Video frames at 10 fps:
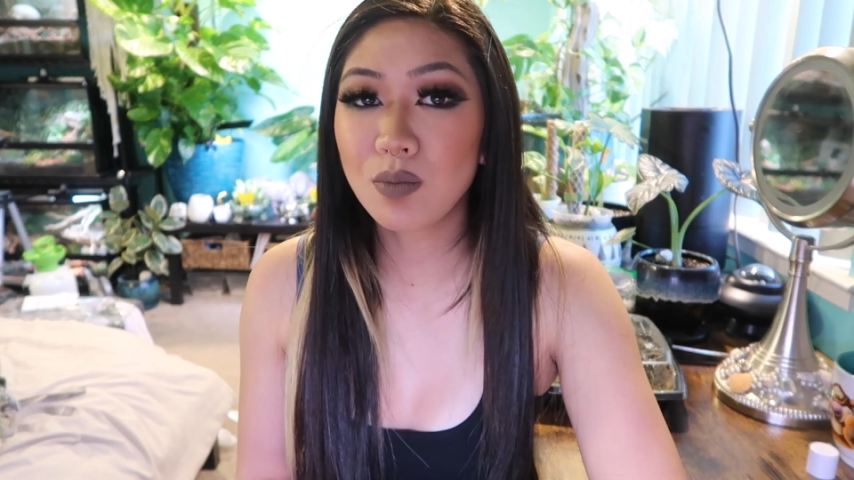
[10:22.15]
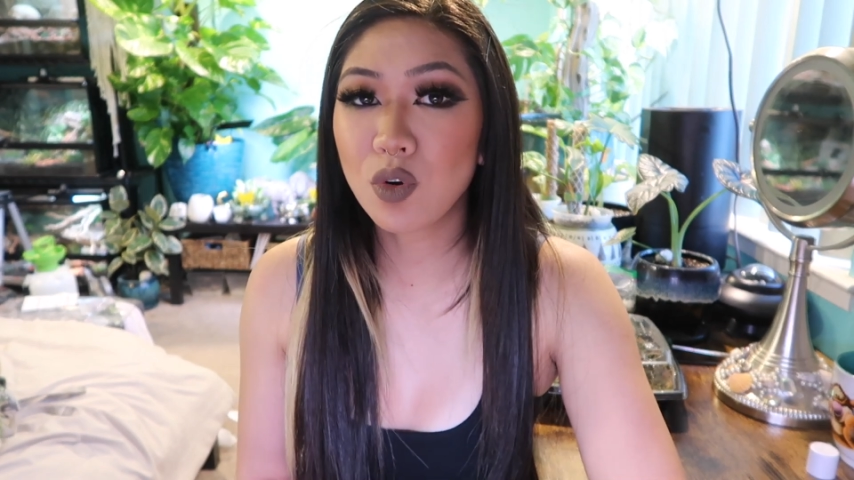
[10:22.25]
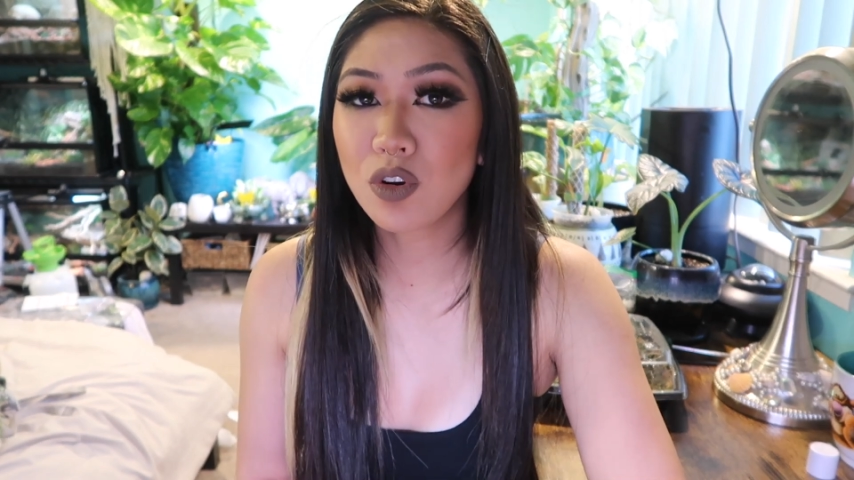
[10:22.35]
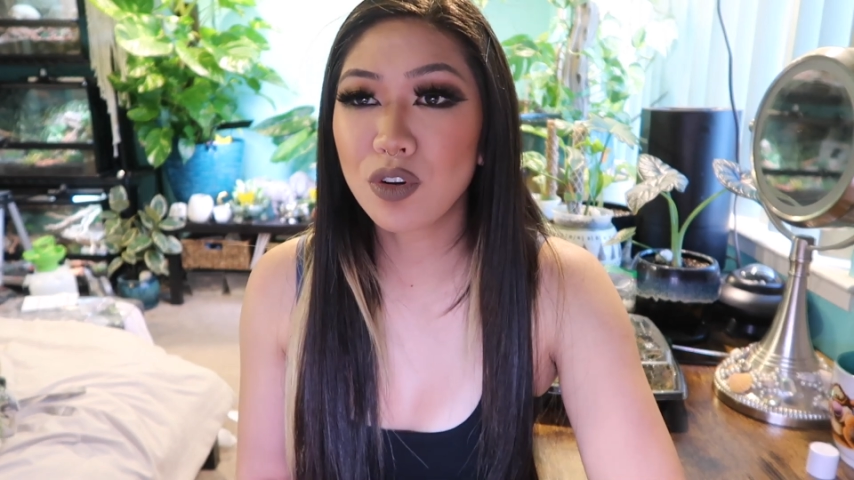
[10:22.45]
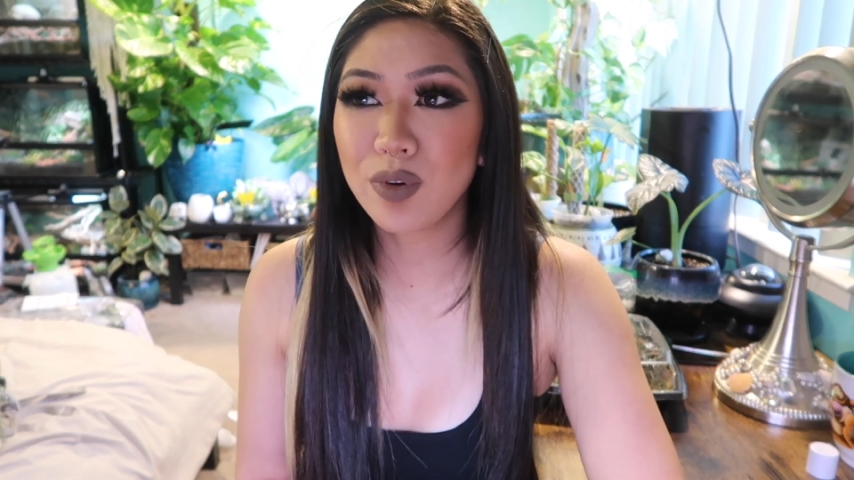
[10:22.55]

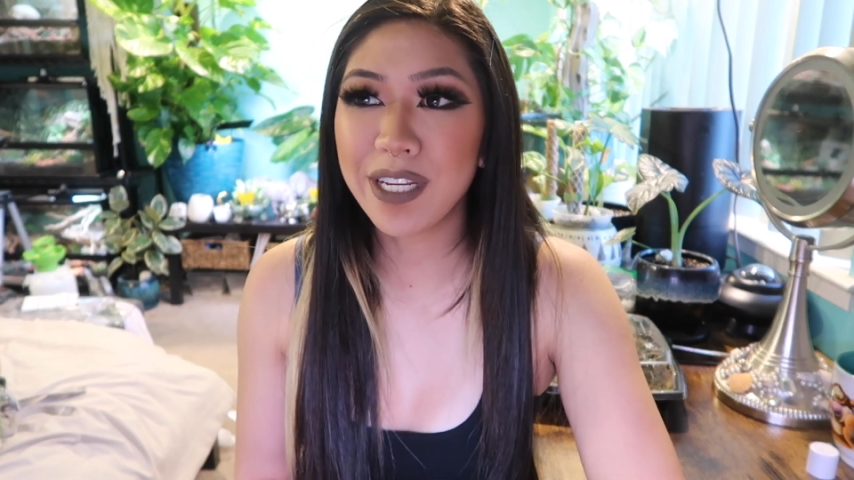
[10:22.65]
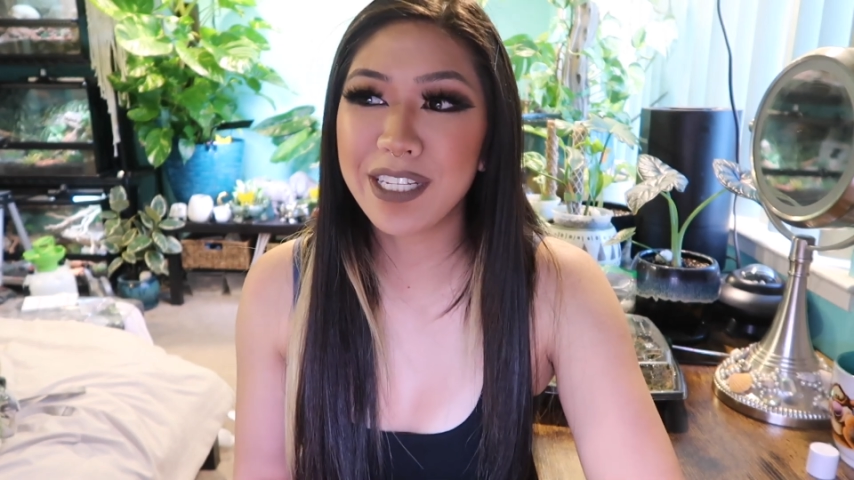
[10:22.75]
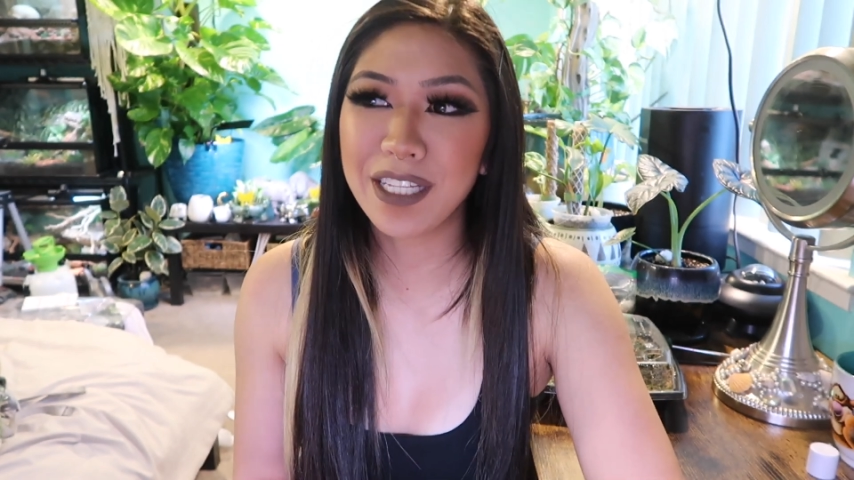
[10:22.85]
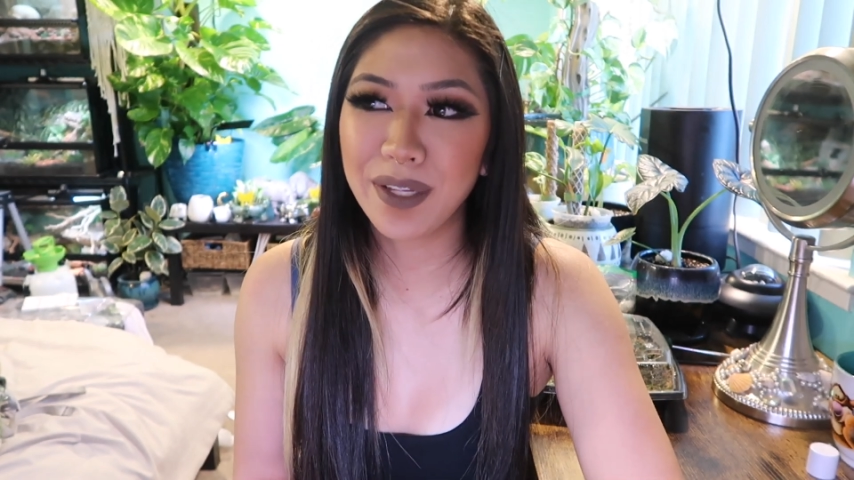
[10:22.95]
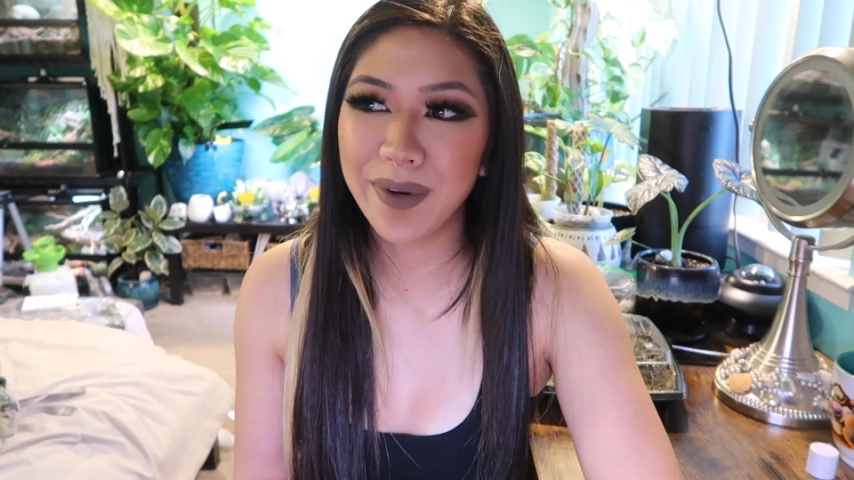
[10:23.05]
more noise
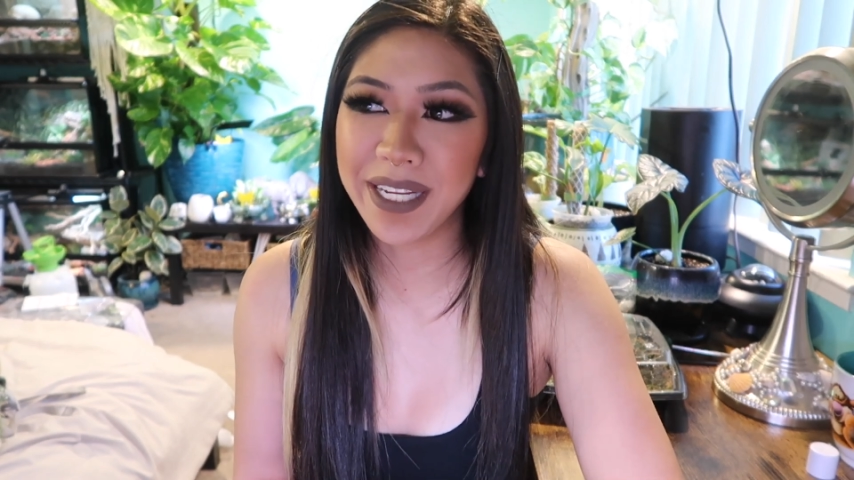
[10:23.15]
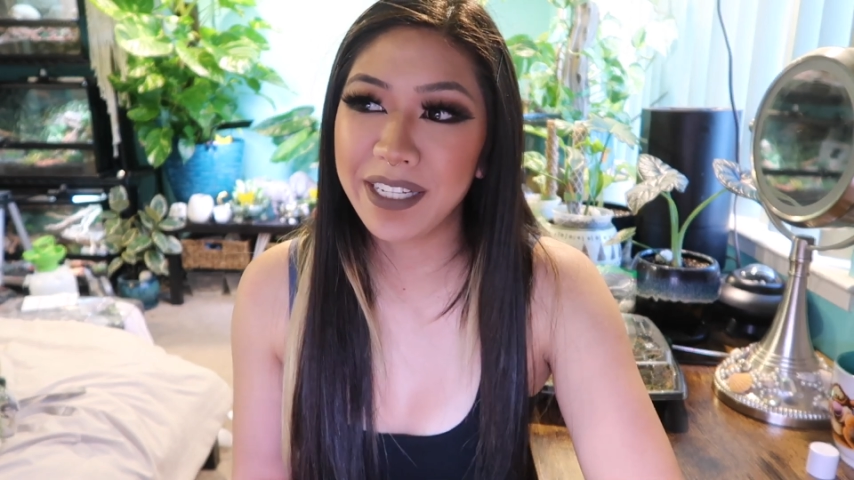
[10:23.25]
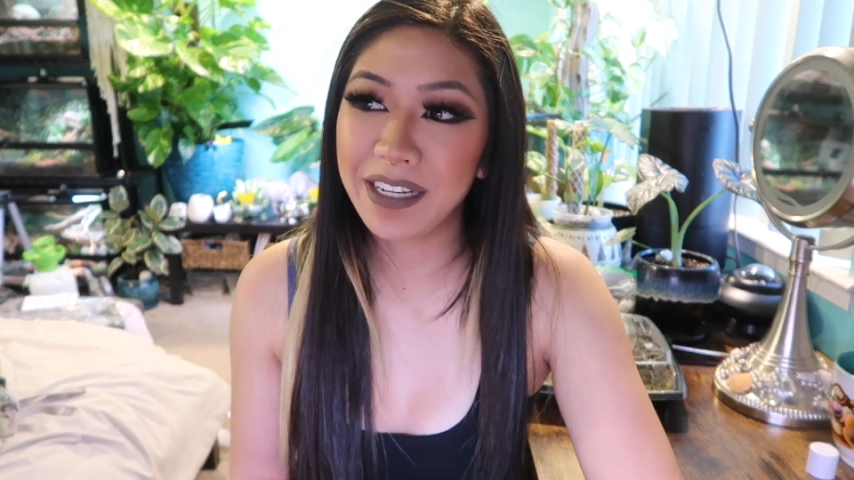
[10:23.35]
than the rest.